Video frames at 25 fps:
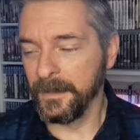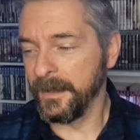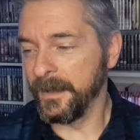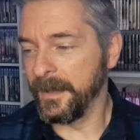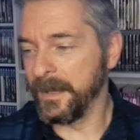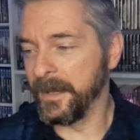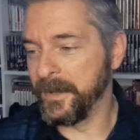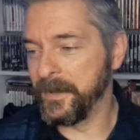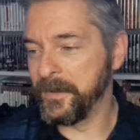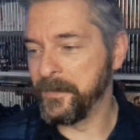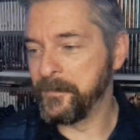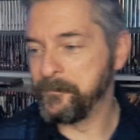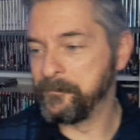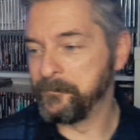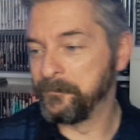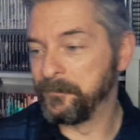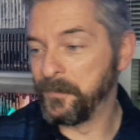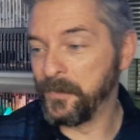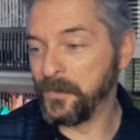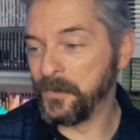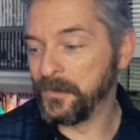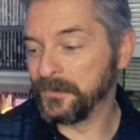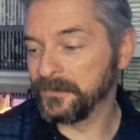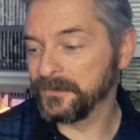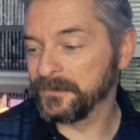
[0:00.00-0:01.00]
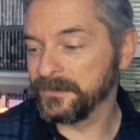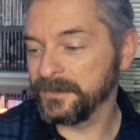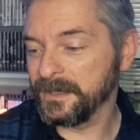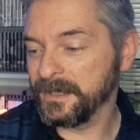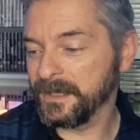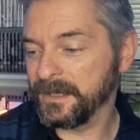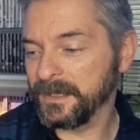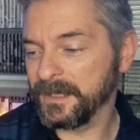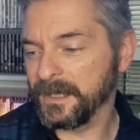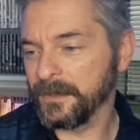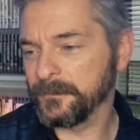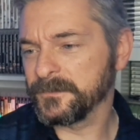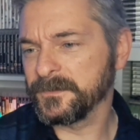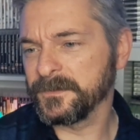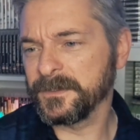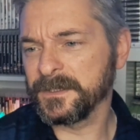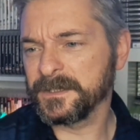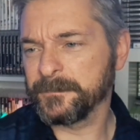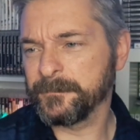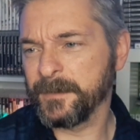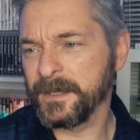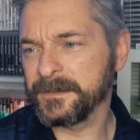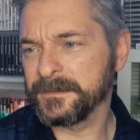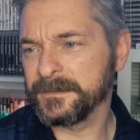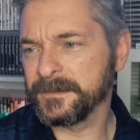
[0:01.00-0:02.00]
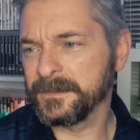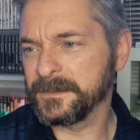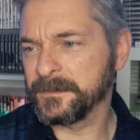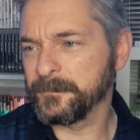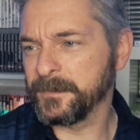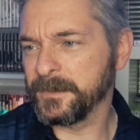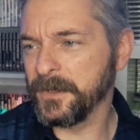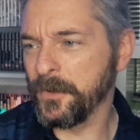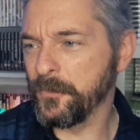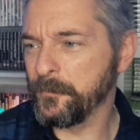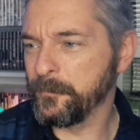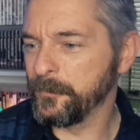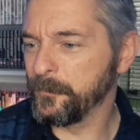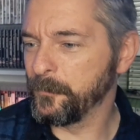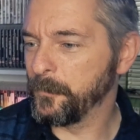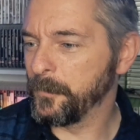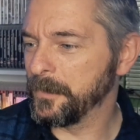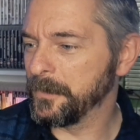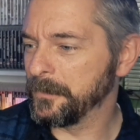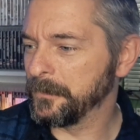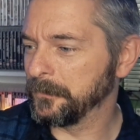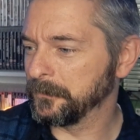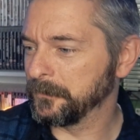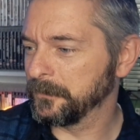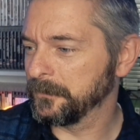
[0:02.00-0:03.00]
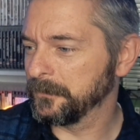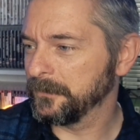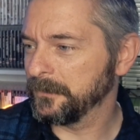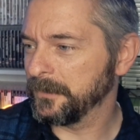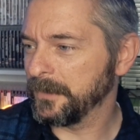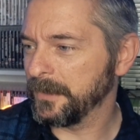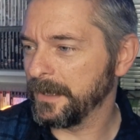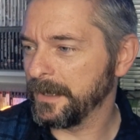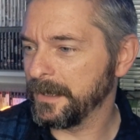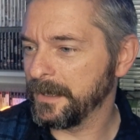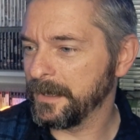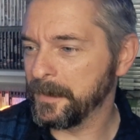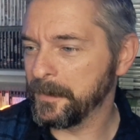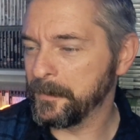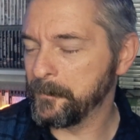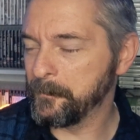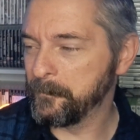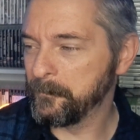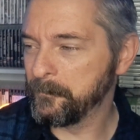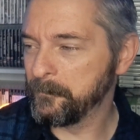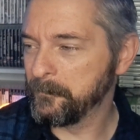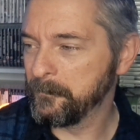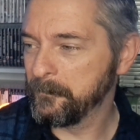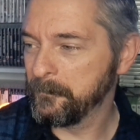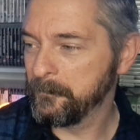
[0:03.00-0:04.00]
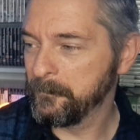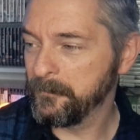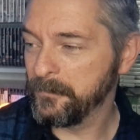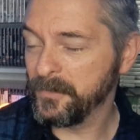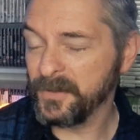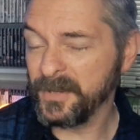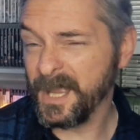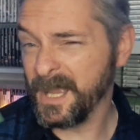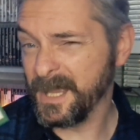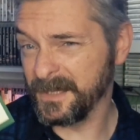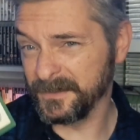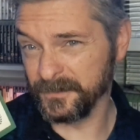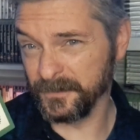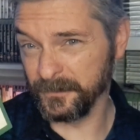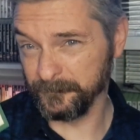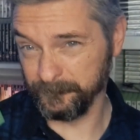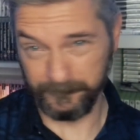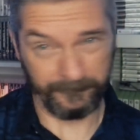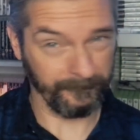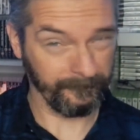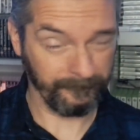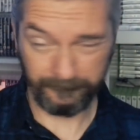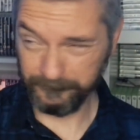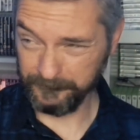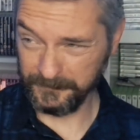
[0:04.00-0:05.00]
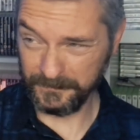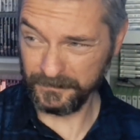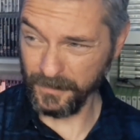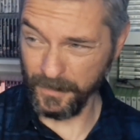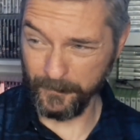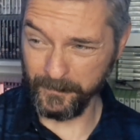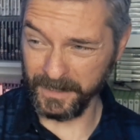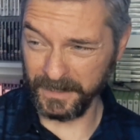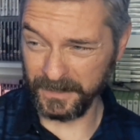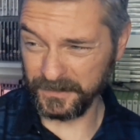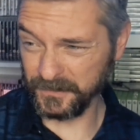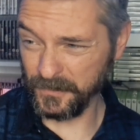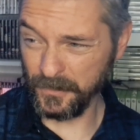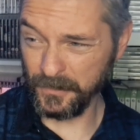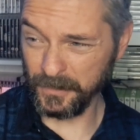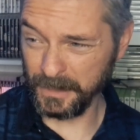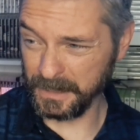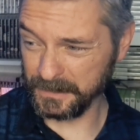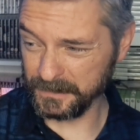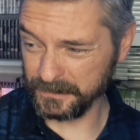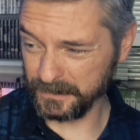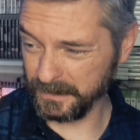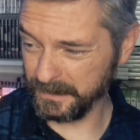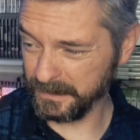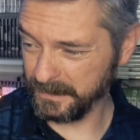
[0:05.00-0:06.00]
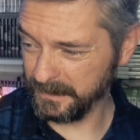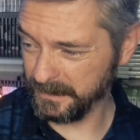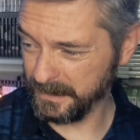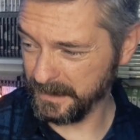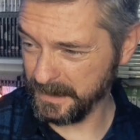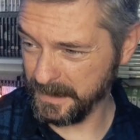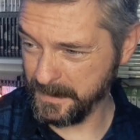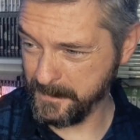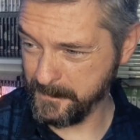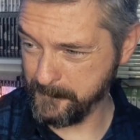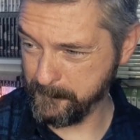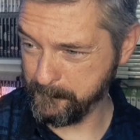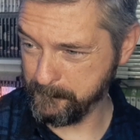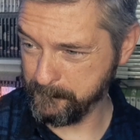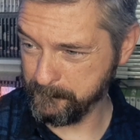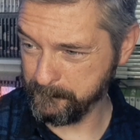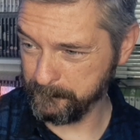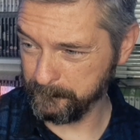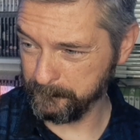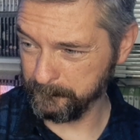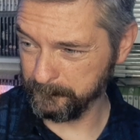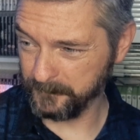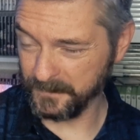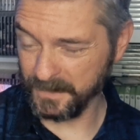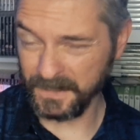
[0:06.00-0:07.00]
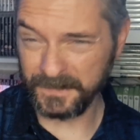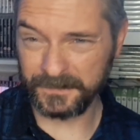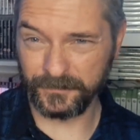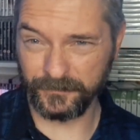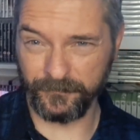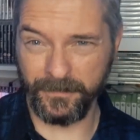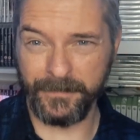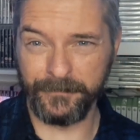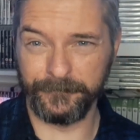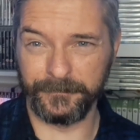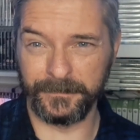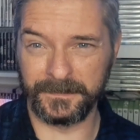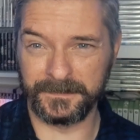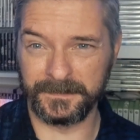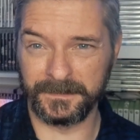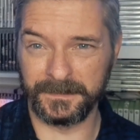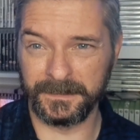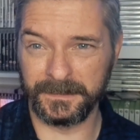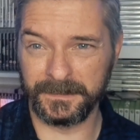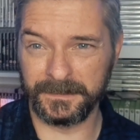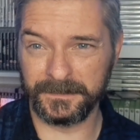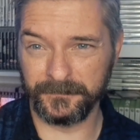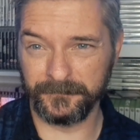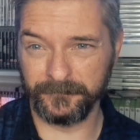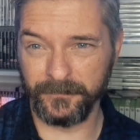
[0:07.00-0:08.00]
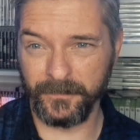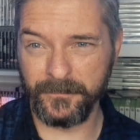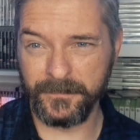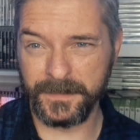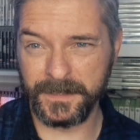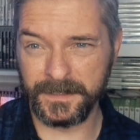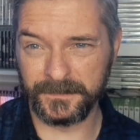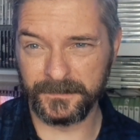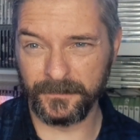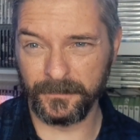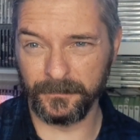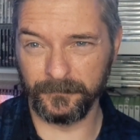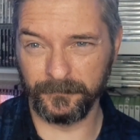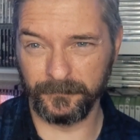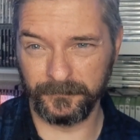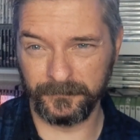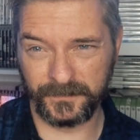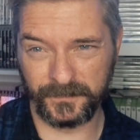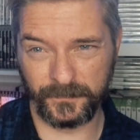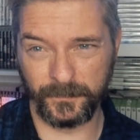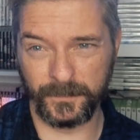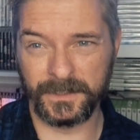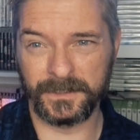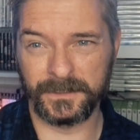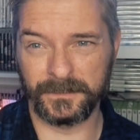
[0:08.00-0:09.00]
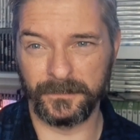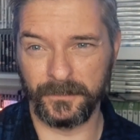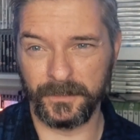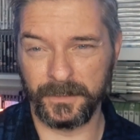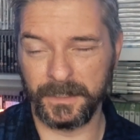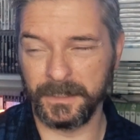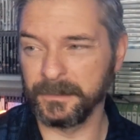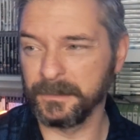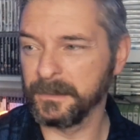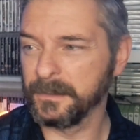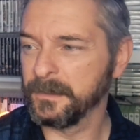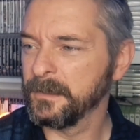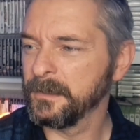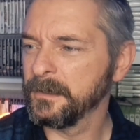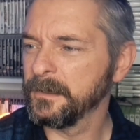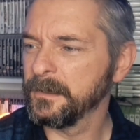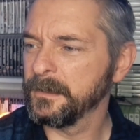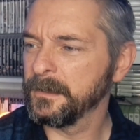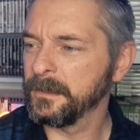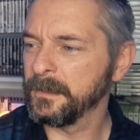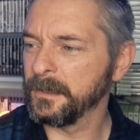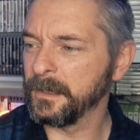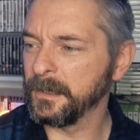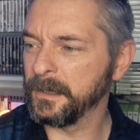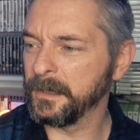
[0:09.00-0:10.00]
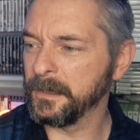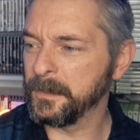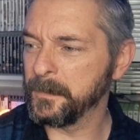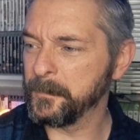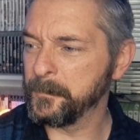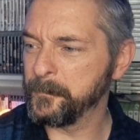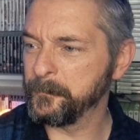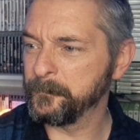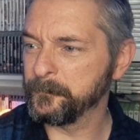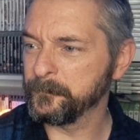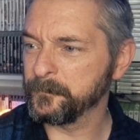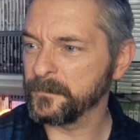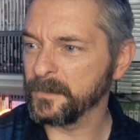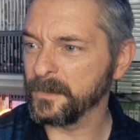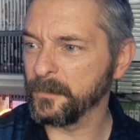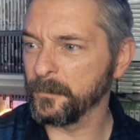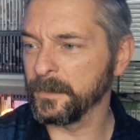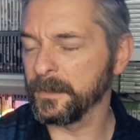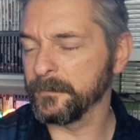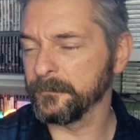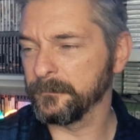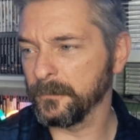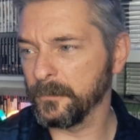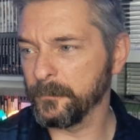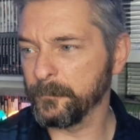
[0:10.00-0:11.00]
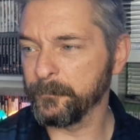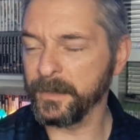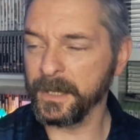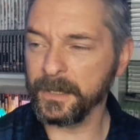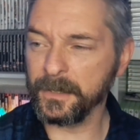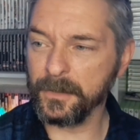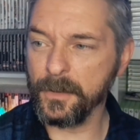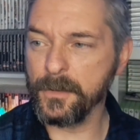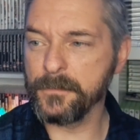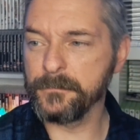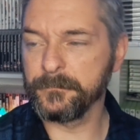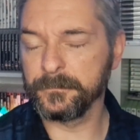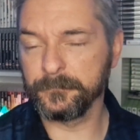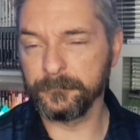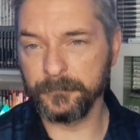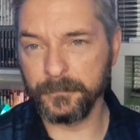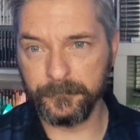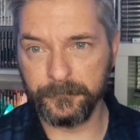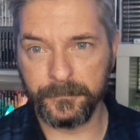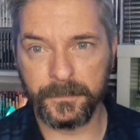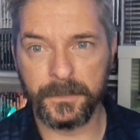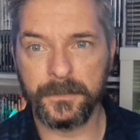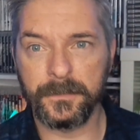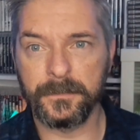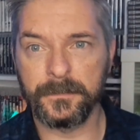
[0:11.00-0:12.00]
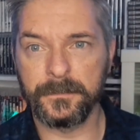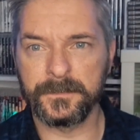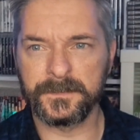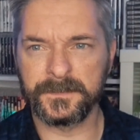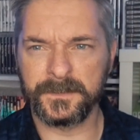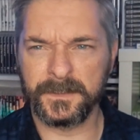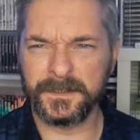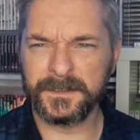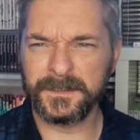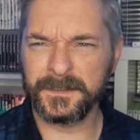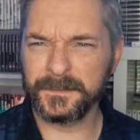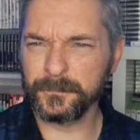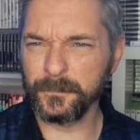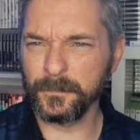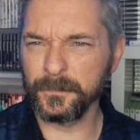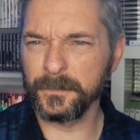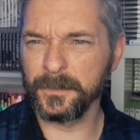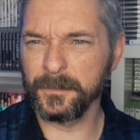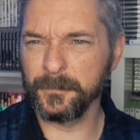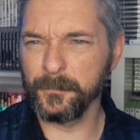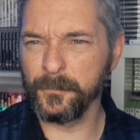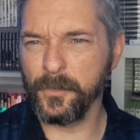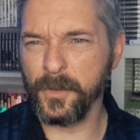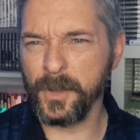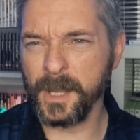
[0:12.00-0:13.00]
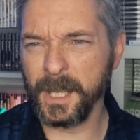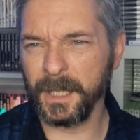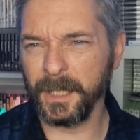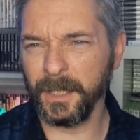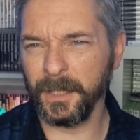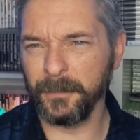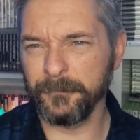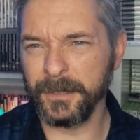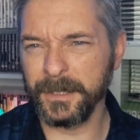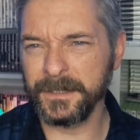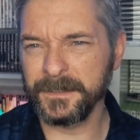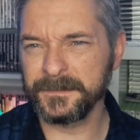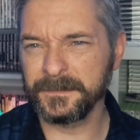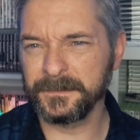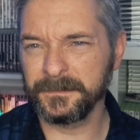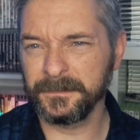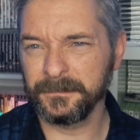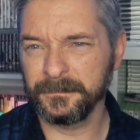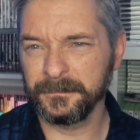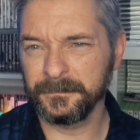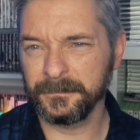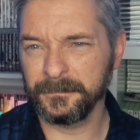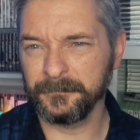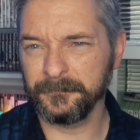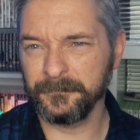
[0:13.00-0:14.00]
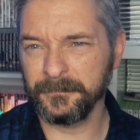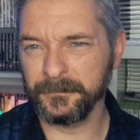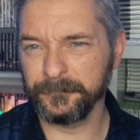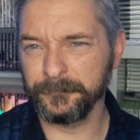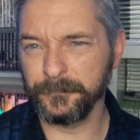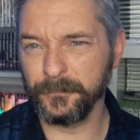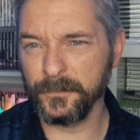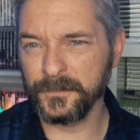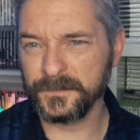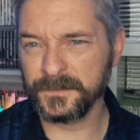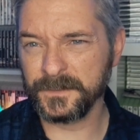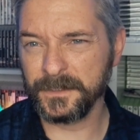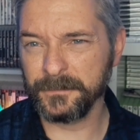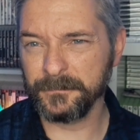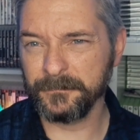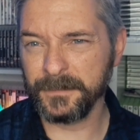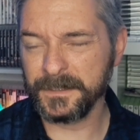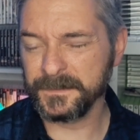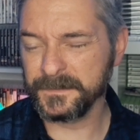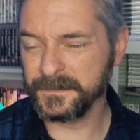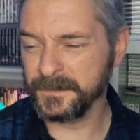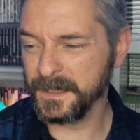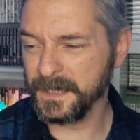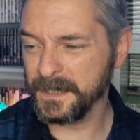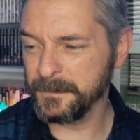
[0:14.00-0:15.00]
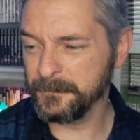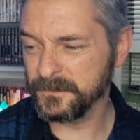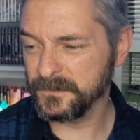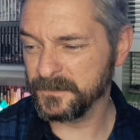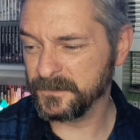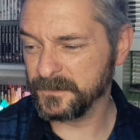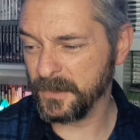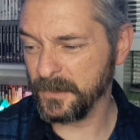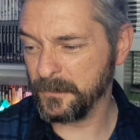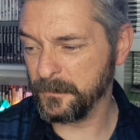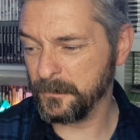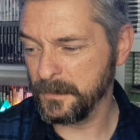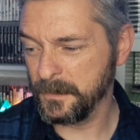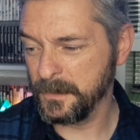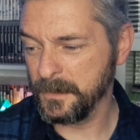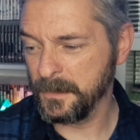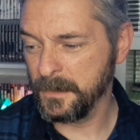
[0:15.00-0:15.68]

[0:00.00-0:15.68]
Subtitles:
But yeah, I wasn't expecting it to be open world. But yeah, it's not bad at all, actually. Nice graphics in it. It's very sort of swish looking. When I've looked back over reviews, this is one of the more highly rated Forza Horizon games. So